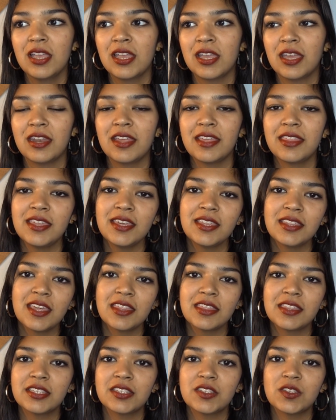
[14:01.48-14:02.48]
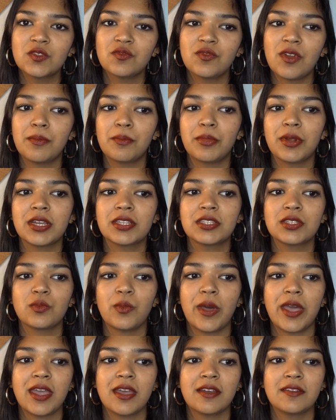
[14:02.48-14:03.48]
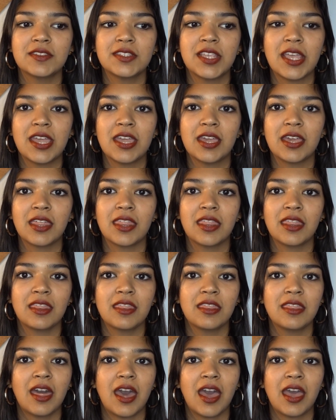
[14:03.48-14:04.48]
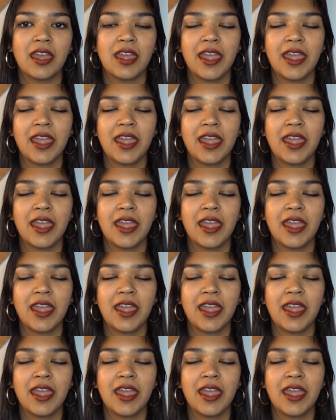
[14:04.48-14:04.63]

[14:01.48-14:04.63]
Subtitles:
And I think that this is Rembrandt's way of saying that,